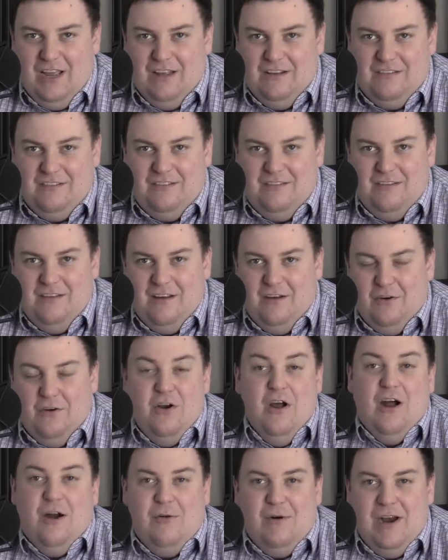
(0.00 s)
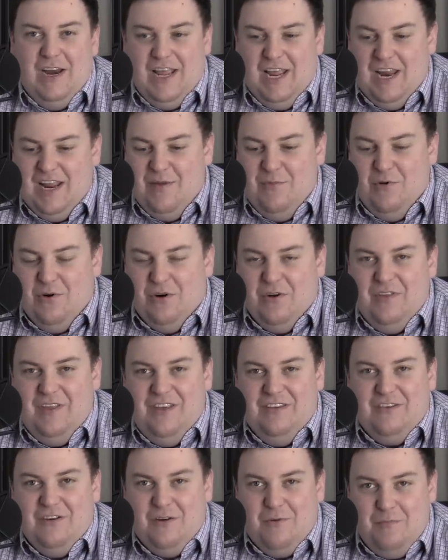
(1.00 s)
It's or not running anymore.
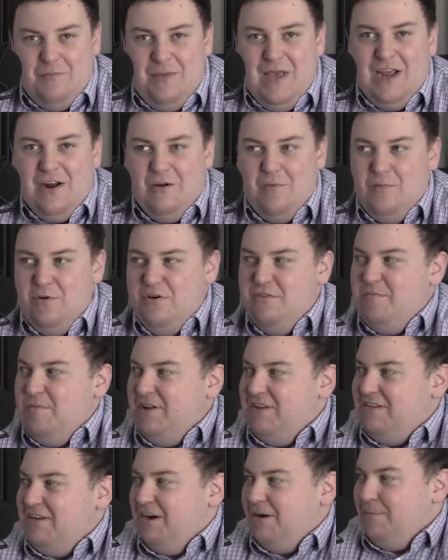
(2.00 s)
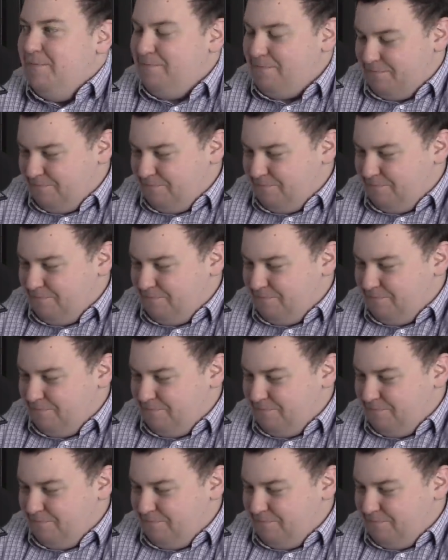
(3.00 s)
These are bigger movements here.